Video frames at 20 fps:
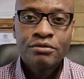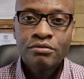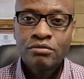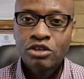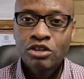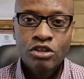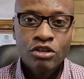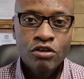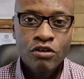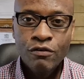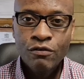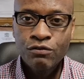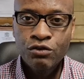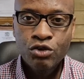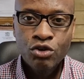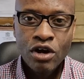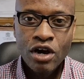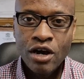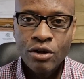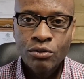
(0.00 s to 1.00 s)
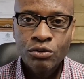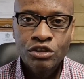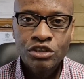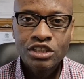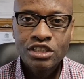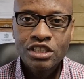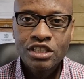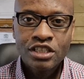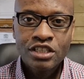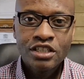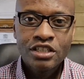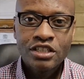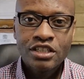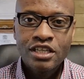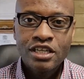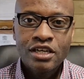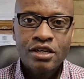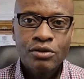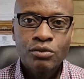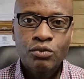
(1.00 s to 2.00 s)
a few hours here and
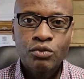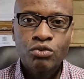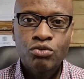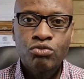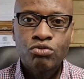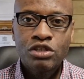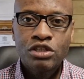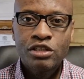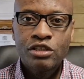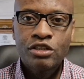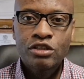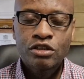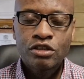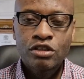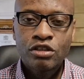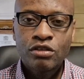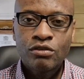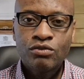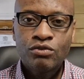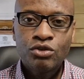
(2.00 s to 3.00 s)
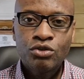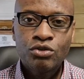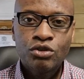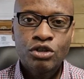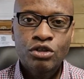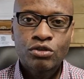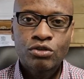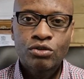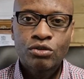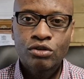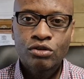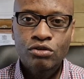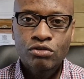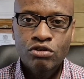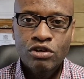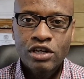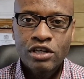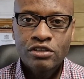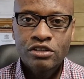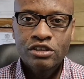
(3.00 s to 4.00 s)
there will really give you a good
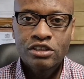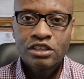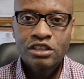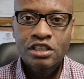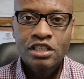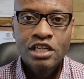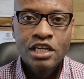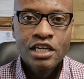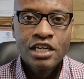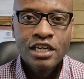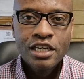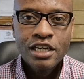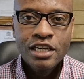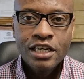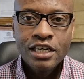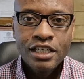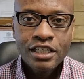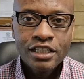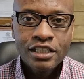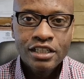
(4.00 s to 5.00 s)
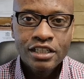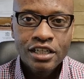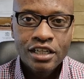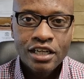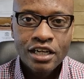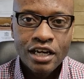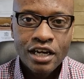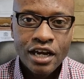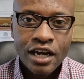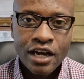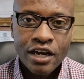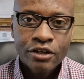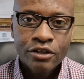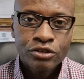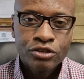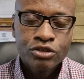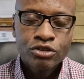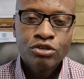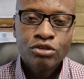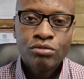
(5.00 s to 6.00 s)
grounding in how
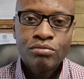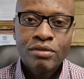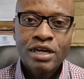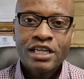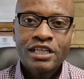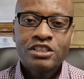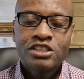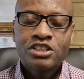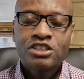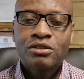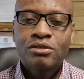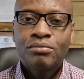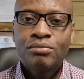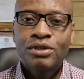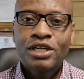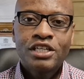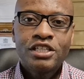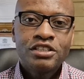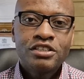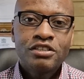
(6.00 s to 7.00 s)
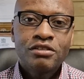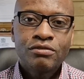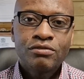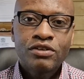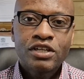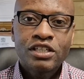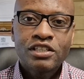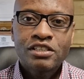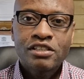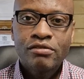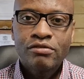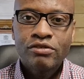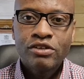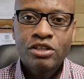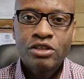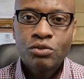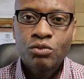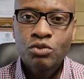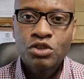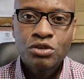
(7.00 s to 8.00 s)
to manage campaigns
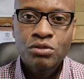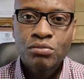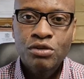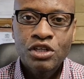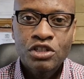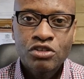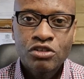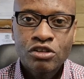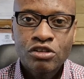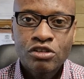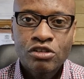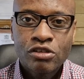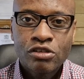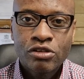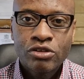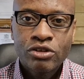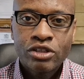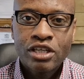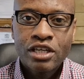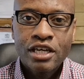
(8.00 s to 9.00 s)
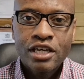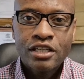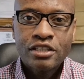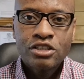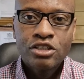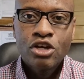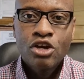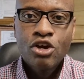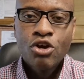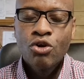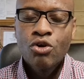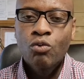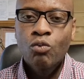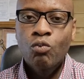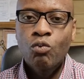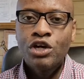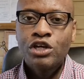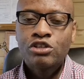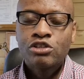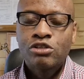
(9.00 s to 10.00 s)
effectively, which metrics to look at,
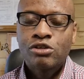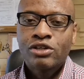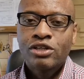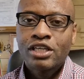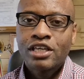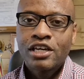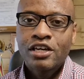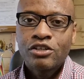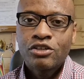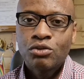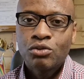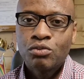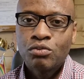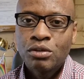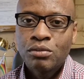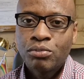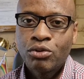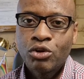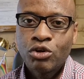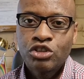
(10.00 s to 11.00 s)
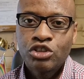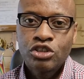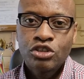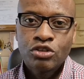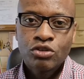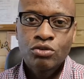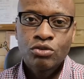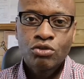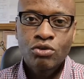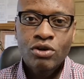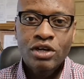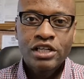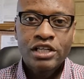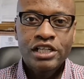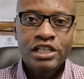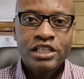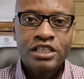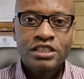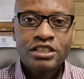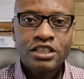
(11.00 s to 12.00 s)
where to look at your reports in Google
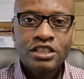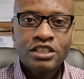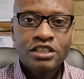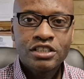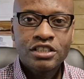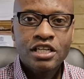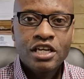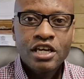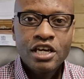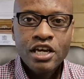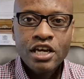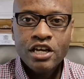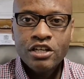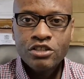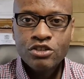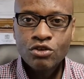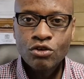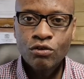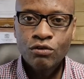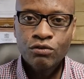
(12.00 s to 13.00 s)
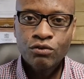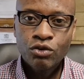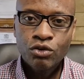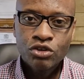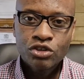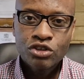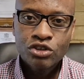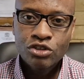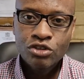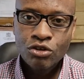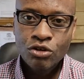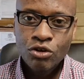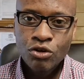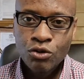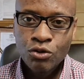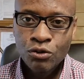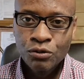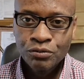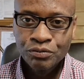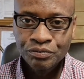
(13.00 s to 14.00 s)
Analytics, and so forth.
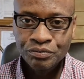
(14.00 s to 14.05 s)
So